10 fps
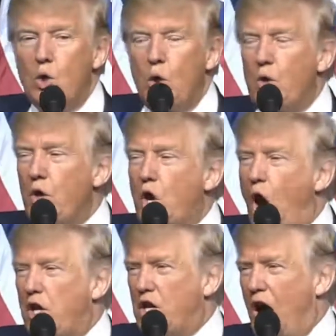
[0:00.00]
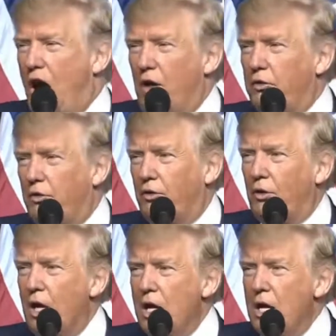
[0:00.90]
To the
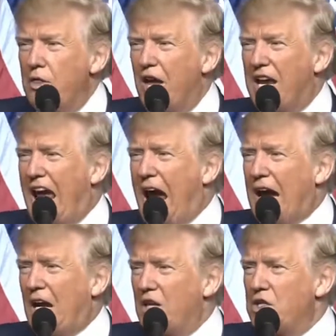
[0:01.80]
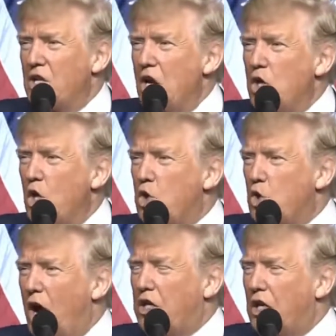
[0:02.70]
cartels, the gangs, the
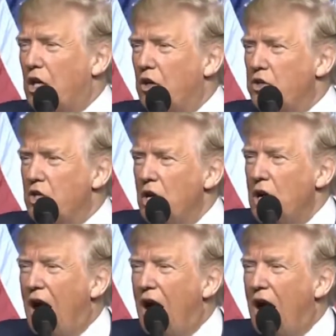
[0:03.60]
drug dealers,